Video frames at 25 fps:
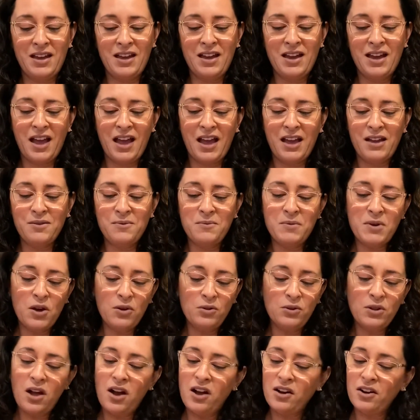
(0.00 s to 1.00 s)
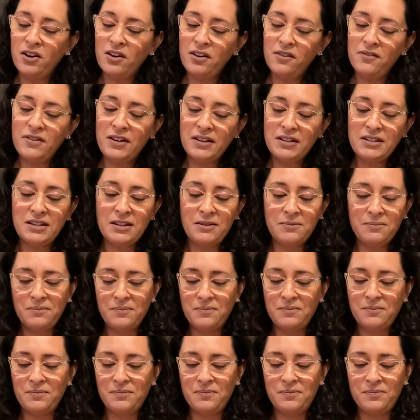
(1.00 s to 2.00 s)
I am no longer a victim,
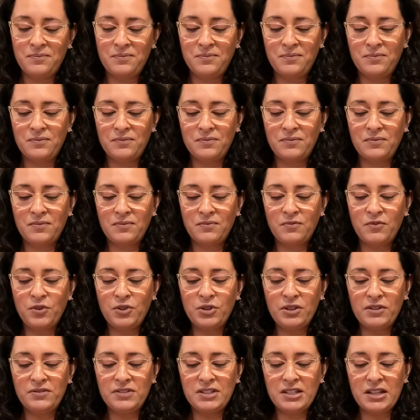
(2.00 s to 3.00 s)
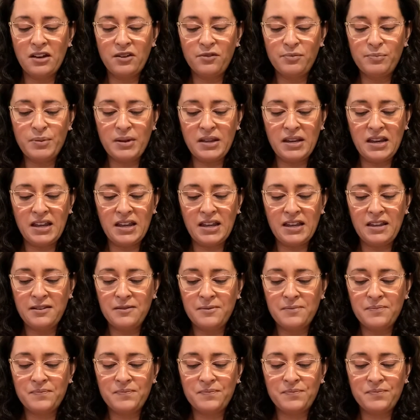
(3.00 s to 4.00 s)
full of self-pity
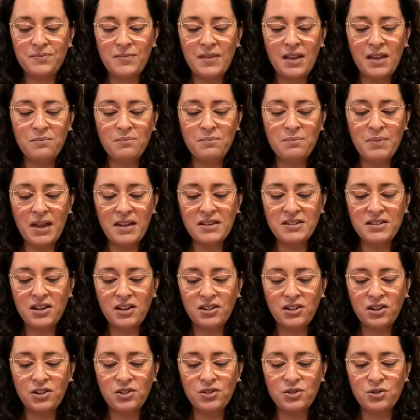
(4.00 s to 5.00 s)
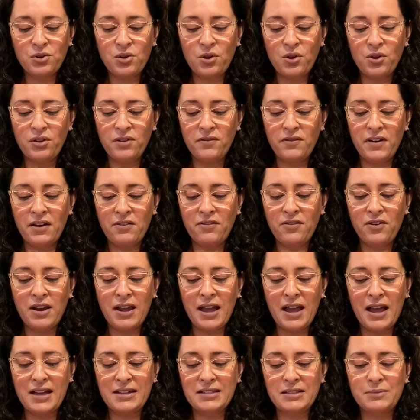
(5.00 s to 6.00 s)
and bent on control of every
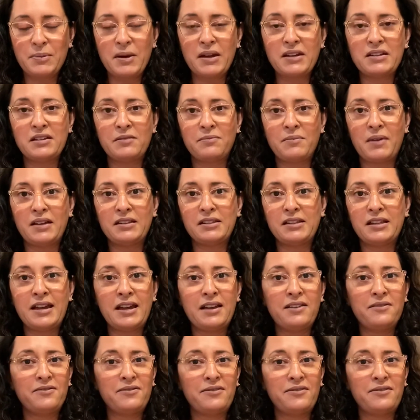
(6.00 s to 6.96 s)
aspect of my life.